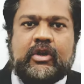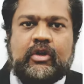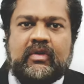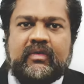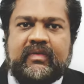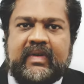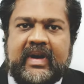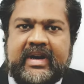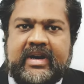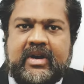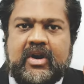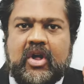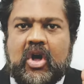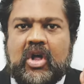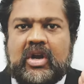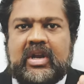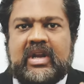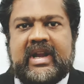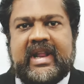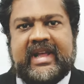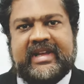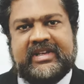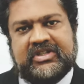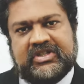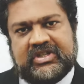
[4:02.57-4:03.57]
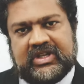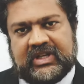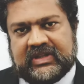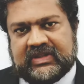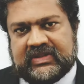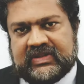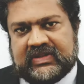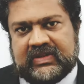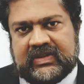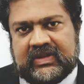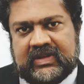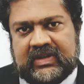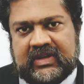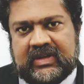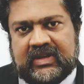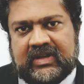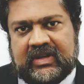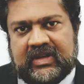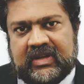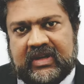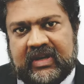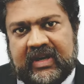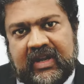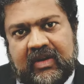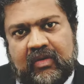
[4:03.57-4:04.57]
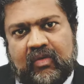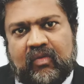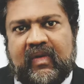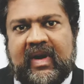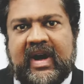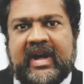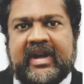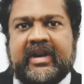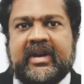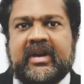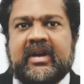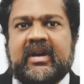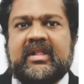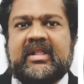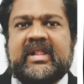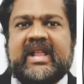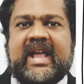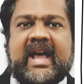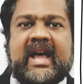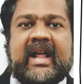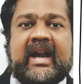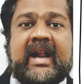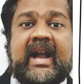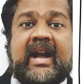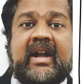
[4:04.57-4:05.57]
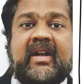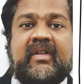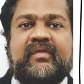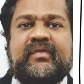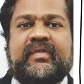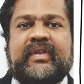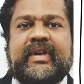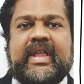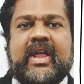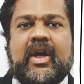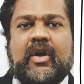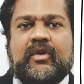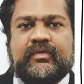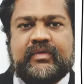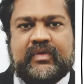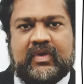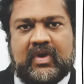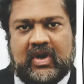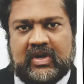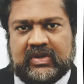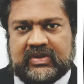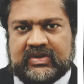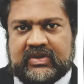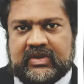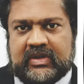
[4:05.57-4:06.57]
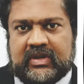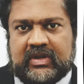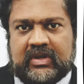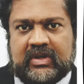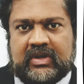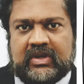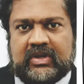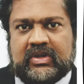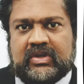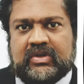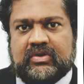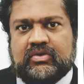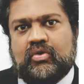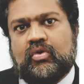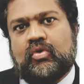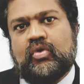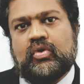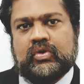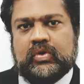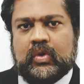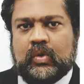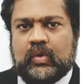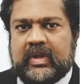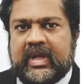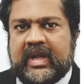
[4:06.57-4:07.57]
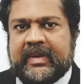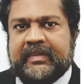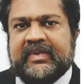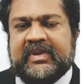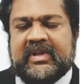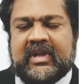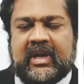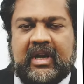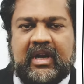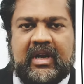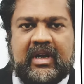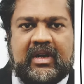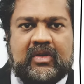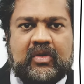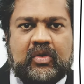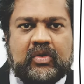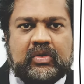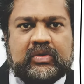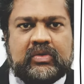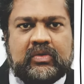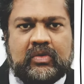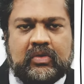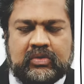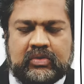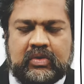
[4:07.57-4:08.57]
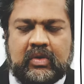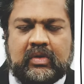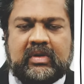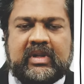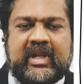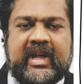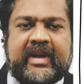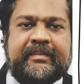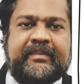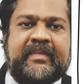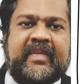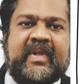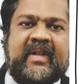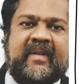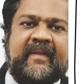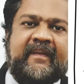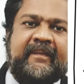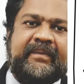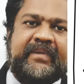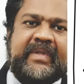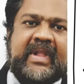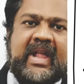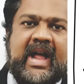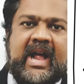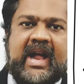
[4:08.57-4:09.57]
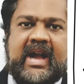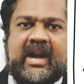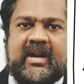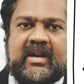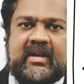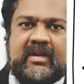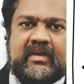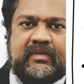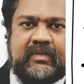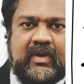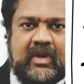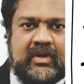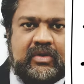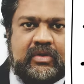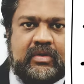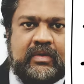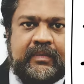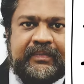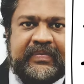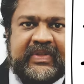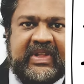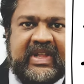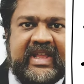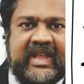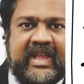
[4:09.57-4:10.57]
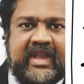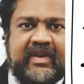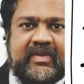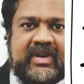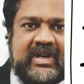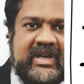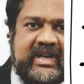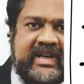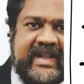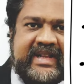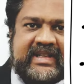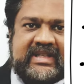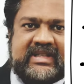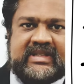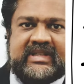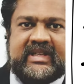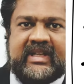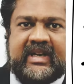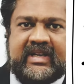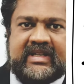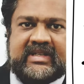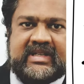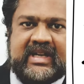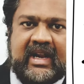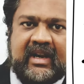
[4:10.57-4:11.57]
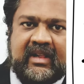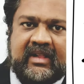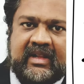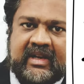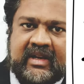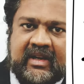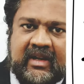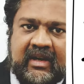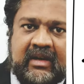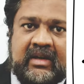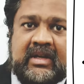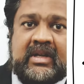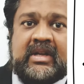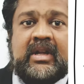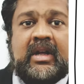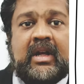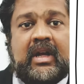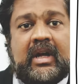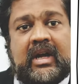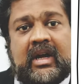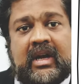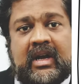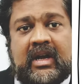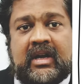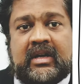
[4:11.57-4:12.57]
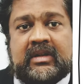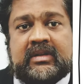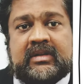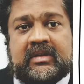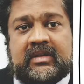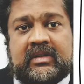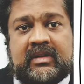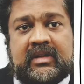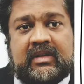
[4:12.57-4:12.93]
you will find all lectures required. They are at free of cost. So go through them, go through them and follow. Even test series are there